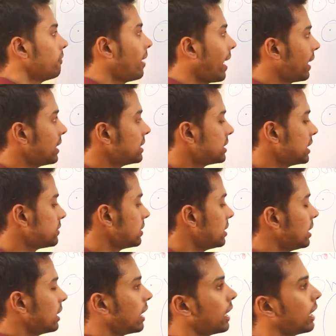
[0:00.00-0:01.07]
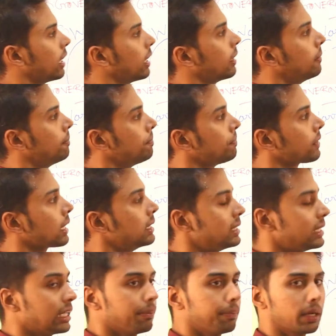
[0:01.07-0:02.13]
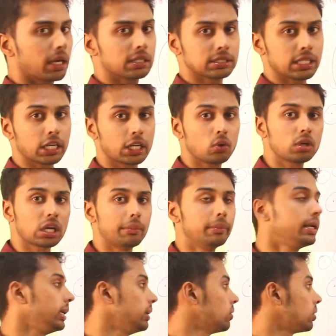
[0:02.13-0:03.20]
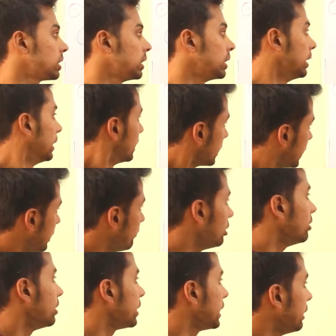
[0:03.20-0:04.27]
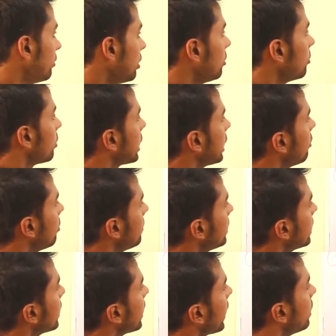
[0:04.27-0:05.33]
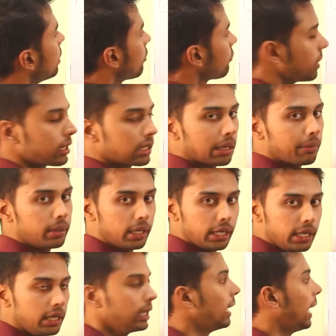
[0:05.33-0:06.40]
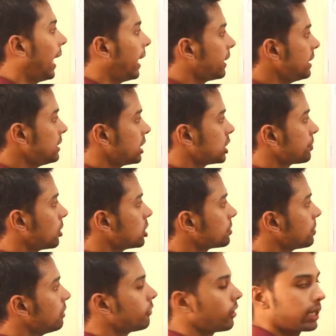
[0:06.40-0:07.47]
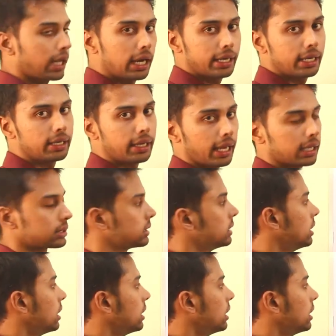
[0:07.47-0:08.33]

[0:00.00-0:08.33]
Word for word: Warren Hastings will uh, set up a circuit committee, okay. He will, he will, he will be the head of that committee and he is responsible for collecting tax.